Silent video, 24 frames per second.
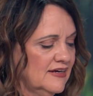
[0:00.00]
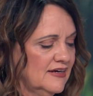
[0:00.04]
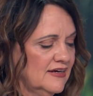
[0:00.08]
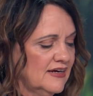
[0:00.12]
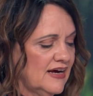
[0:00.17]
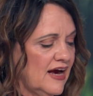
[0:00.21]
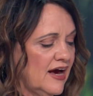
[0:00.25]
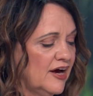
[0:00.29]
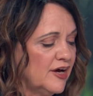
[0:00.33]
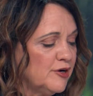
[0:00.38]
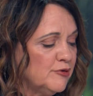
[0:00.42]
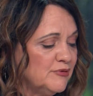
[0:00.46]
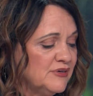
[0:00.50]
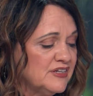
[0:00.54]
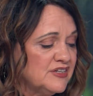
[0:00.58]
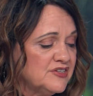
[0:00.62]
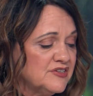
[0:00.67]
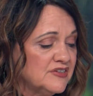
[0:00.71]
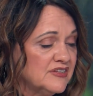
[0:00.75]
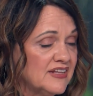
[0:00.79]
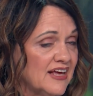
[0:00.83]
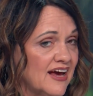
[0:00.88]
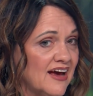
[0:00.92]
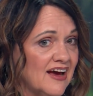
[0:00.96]
How do we
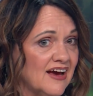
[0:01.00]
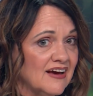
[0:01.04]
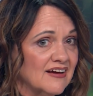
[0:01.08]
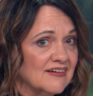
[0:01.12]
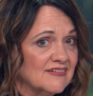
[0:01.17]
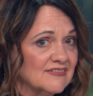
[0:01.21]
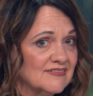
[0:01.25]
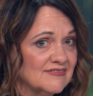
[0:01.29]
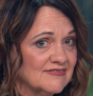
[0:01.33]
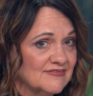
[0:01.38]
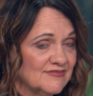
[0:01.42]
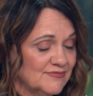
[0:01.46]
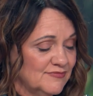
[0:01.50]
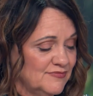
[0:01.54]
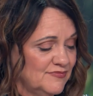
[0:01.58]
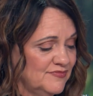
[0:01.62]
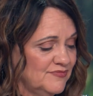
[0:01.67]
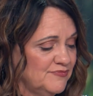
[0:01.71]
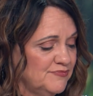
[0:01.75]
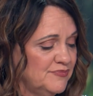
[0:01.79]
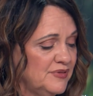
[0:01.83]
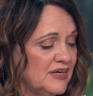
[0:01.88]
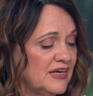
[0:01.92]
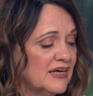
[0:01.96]
do that?
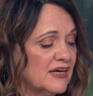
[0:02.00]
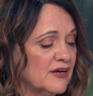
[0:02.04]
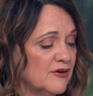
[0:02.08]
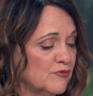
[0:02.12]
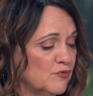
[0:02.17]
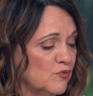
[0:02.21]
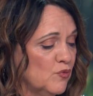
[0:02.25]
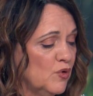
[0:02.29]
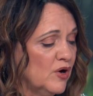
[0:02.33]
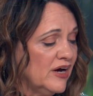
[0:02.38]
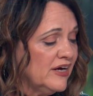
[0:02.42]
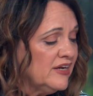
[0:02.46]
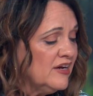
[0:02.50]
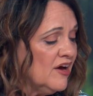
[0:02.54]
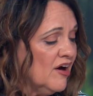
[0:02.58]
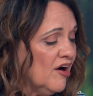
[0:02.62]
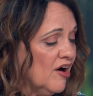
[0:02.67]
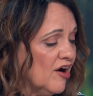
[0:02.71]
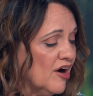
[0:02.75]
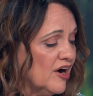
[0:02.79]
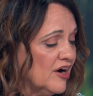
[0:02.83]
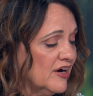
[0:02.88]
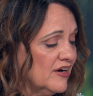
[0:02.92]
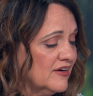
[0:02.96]
Being of one
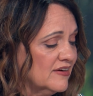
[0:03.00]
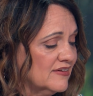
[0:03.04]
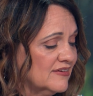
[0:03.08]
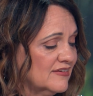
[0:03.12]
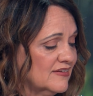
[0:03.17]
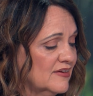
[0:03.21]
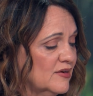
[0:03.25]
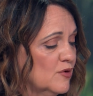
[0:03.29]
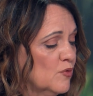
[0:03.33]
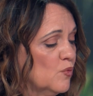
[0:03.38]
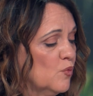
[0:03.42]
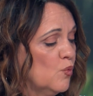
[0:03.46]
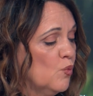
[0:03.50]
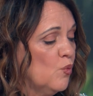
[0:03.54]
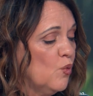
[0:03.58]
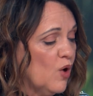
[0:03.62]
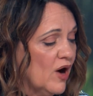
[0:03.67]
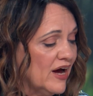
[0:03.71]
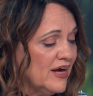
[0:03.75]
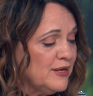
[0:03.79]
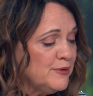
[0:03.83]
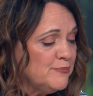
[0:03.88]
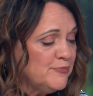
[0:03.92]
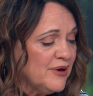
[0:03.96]
heart. Yeah
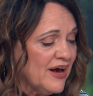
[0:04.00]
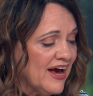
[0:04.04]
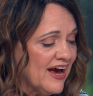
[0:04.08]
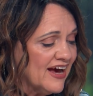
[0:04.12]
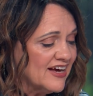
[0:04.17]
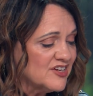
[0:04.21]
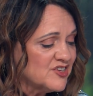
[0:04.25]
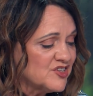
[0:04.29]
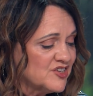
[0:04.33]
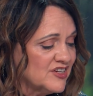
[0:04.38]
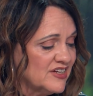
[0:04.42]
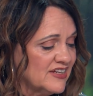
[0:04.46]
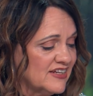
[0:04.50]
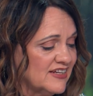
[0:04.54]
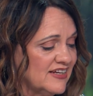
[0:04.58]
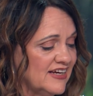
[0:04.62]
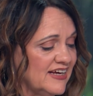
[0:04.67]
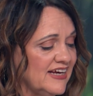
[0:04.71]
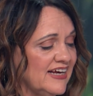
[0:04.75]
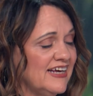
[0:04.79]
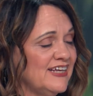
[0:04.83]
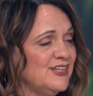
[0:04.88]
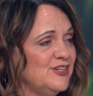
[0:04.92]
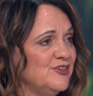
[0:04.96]
one passion
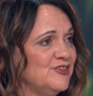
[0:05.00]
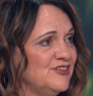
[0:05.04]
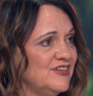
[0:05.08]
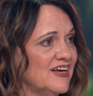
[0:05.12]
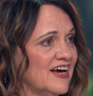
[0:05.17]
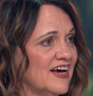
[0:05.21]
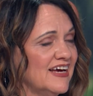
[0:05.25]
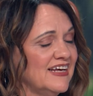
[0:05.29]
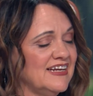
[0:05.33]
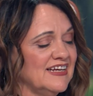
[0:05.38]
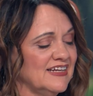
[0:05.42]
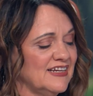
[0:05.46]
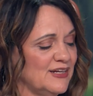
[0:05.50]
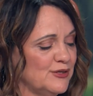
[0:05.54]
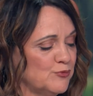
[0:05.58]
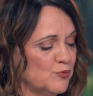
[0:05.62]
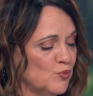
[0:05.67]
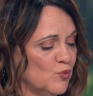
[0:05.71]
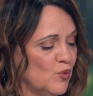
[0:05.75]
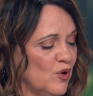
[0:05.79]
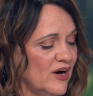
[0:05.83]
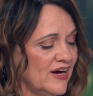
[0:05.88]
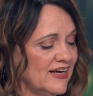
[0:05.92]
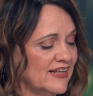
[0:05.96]
and united in
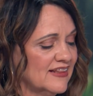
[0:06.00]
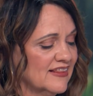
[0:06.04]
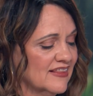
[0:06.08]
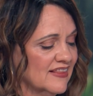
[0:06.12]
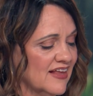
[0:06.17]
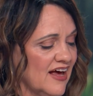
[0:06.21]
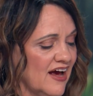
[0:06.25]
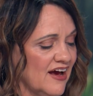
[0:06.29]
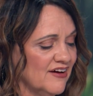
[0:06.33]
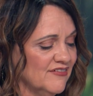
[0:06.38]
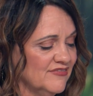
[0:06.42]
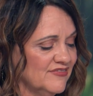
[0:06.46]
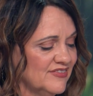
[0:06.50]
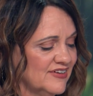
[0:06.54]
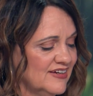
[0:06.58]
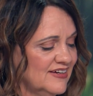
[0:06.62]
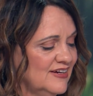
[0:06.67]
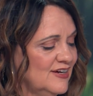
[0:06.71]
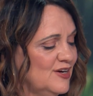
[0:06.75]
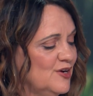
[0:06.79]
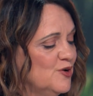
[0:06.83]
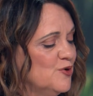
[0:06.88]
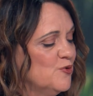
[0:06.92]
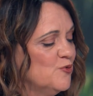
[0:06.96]
one love.
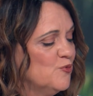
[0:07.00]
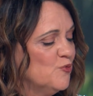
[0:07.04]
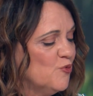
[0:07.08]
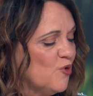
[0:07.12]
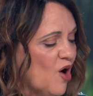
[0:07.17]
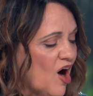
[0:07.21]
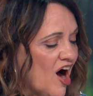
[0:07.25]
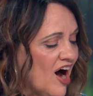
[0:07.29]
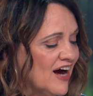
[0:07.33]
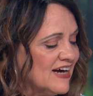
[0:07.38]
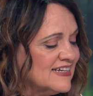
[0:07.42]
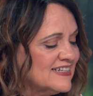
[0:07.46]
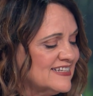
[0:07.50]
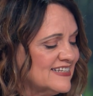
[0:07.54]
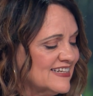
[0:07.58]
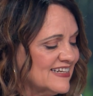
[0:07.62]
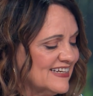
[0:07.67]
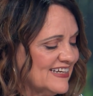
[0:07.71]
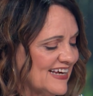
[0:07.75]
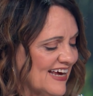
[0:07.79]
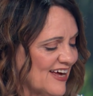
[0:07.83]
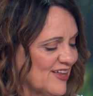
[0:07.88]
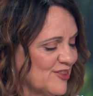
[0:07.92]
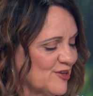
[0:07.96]
Walk
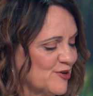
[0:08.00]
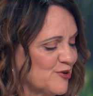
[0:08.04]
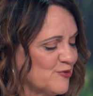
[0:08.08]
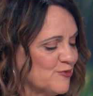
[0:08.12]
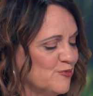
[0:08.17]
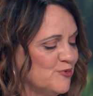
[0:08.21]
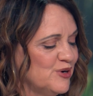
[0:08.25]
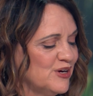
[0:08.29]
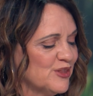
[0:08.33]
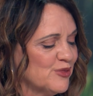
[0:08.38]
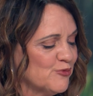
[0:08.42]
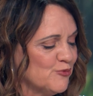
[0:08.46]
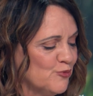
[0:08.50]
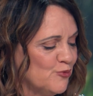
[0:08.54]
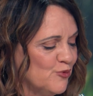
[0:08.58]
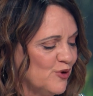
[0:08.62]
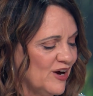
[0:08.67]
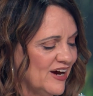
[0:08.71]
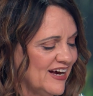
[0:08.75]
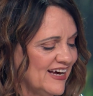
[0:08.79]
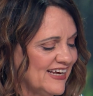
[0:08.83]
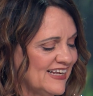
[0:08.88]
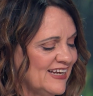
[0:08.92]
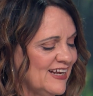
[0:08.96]
together with
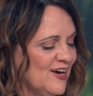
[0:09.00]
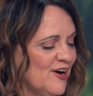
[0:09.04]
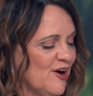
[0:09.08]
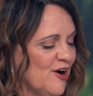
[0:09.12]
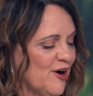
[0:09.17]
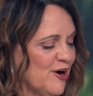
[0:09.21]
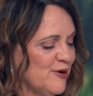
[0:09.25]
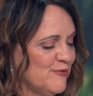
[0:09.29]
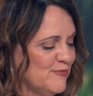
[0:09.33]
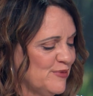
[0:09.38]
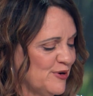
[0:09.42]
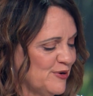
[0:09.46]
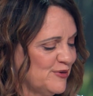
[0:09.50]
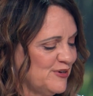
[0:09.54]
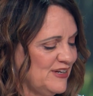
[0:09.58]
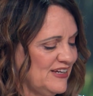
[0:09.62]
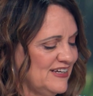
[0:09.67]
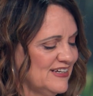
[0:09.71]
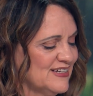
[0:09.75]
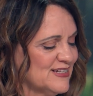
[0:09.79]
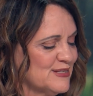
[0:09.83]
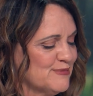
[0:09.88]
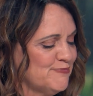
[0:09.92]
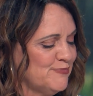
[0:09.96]
one
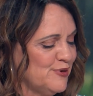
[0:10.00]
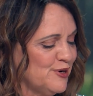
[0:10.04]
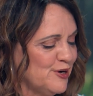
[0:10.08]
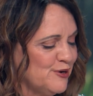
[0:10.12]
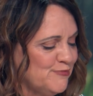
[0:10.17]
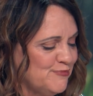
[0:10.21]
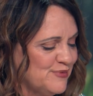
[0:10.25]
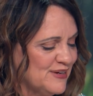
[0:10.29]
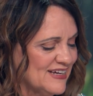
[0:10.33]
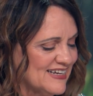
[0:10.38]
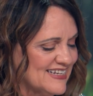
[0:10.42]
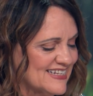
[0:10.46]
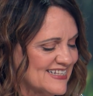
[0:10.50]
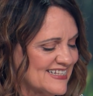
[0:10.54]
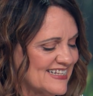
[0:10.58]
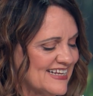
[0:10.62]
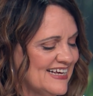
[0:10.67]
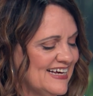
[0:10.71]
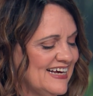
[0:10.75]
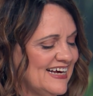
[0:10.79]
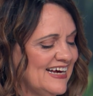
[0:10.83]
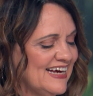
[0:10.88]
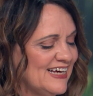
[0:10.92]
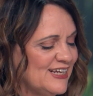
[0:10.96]
harmonious purpose,
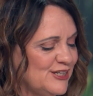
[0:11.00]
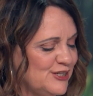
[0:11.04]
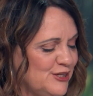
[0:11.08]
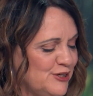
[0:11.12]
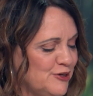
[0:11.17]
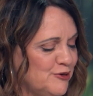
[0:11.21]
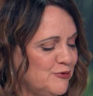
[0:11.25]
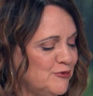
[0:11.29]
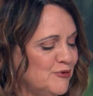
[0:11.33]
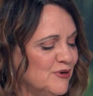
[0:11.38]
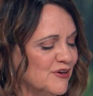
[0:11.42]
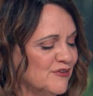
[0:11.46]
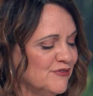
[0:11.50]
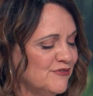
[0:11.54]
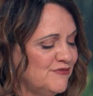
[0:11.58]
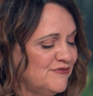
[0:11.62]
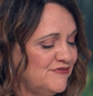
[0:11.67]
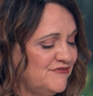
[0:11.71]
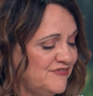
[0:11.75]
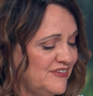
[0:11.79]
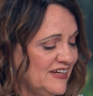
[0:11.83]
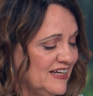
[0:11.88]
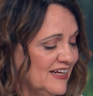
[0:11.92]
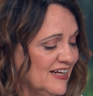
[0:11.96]
and you will
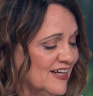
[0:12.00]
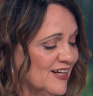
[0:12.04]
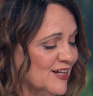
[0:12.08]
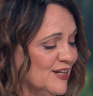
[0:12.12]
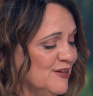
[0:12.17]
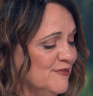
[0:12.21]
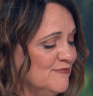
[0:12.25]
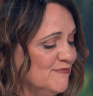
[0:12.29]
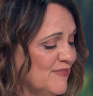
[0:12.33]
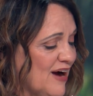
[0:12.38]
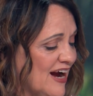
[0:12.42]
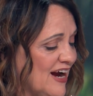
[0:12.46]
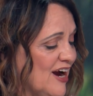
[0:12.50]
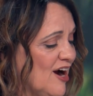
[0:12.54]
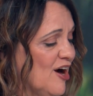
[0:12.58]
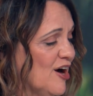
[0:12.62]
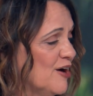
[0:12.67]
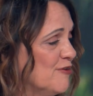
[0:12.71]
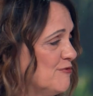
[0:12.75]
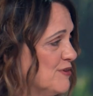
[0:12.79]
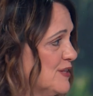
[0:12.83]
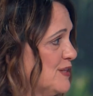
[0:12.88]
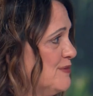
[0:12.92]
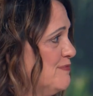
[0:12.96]
fill my
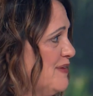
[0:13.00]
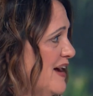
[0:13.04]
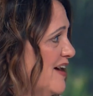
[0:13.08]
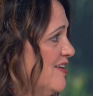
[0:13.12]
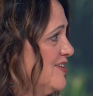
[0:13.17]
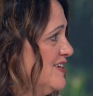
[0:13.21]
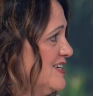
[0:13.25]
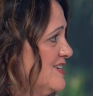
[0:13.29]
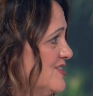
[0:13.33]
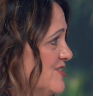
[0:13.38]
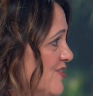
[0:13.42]
heart with abounding